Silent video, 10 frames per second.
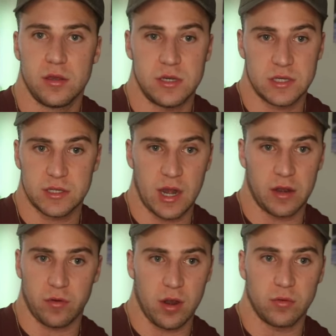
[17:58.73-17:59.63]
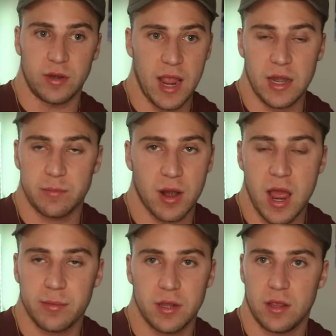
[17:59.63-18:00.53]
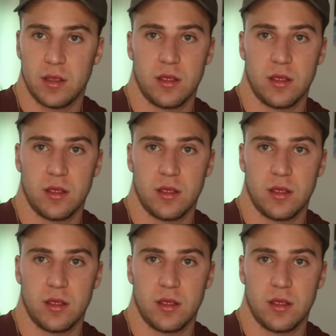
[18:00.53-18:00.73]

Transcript: She's scared of her own daddy, probably.